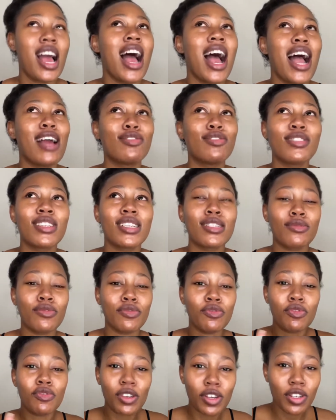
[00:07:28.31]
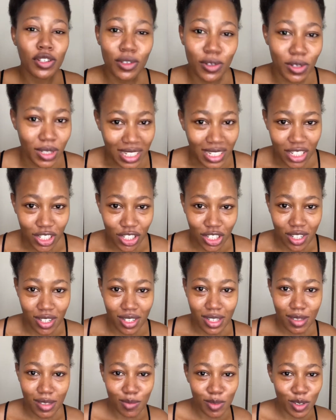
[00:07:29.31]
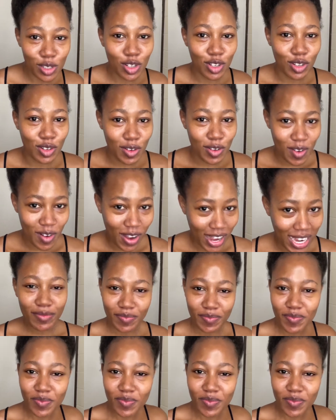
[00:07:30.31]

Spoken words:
I know that's very audacious, but you know what?